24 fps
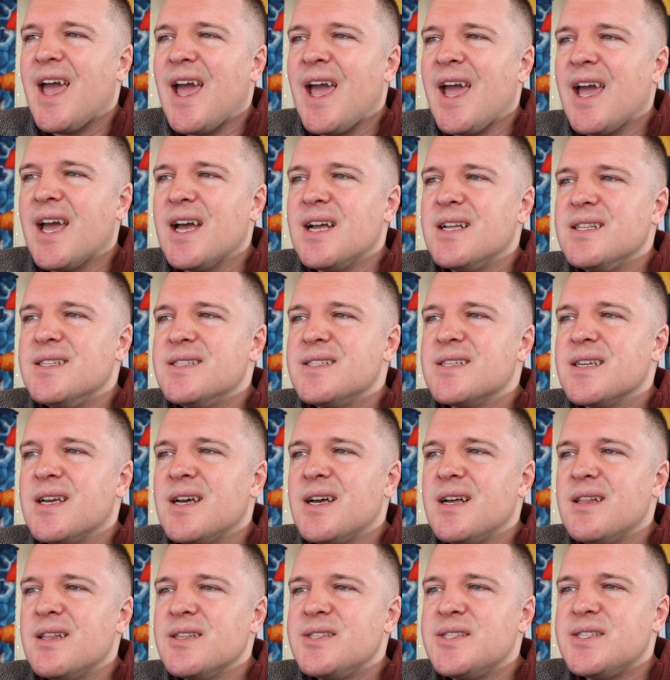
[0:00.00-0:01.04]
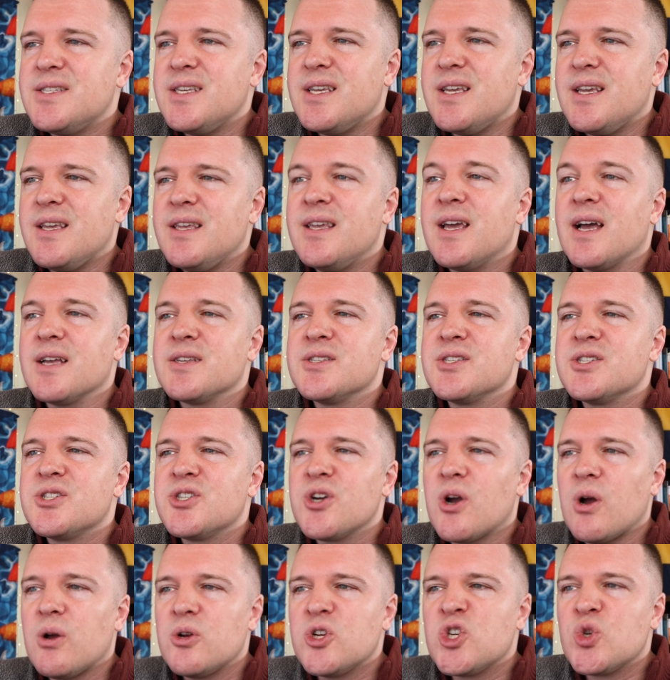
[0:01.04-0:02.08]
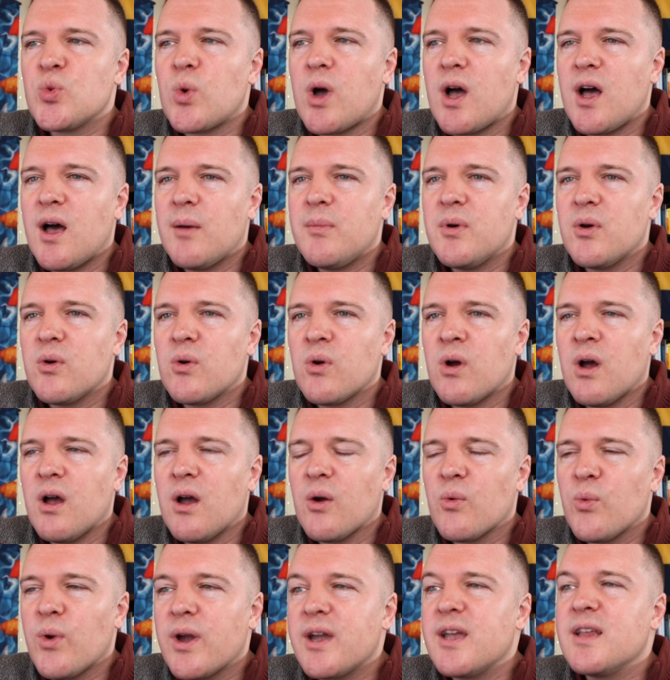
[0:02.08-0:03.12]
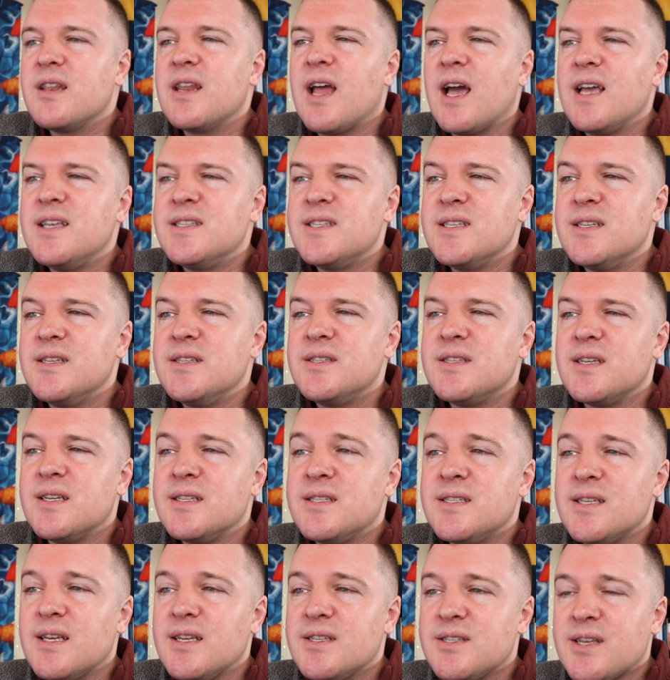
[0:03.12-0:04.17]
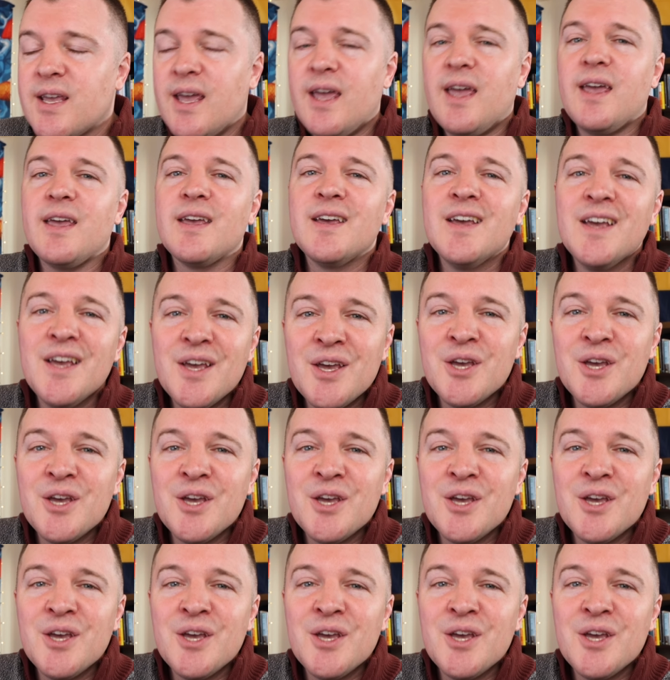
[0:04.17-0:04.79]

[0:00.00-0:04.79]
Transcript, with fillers: And uh, let's see, yes, Charles Schwab uh, recognizes, it says, hey,